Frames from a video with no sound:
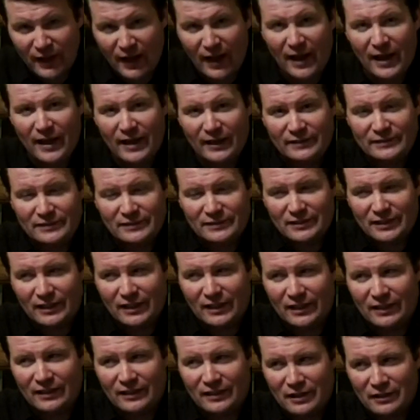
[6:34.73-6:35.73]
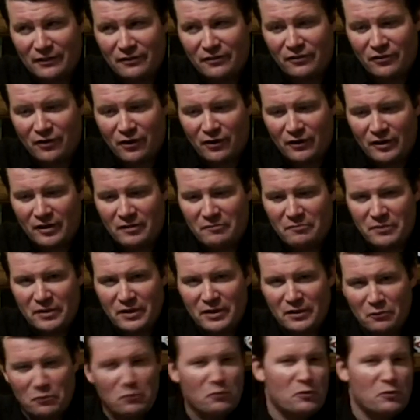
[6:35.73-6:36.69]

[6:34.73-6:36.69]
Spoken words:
and he thought it'd be